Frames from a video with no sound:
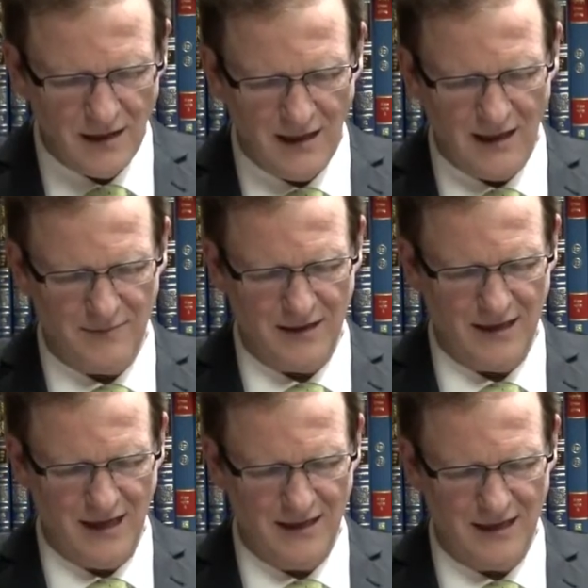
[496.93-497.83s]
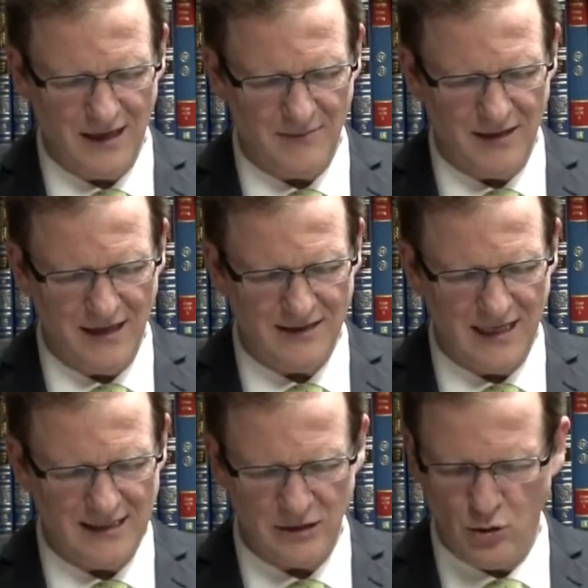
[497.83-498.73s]
Rabbanan, Rabbanan
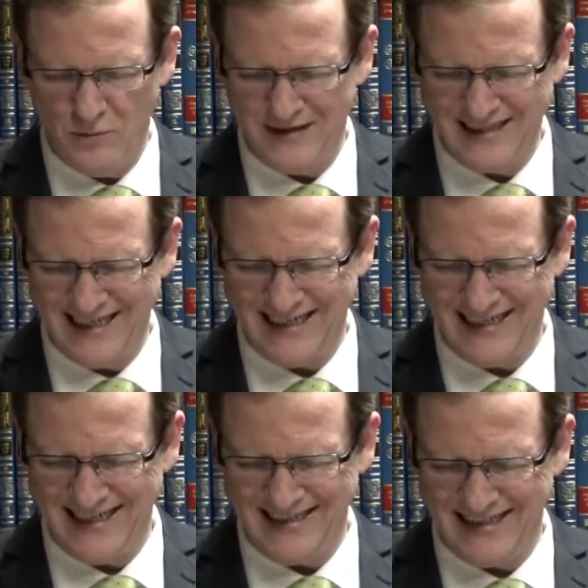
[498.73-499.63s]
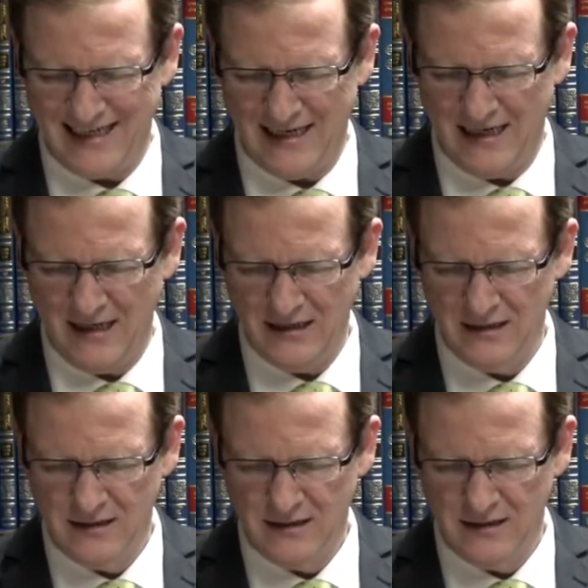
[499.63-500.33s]
Azlu Batar Chata'a.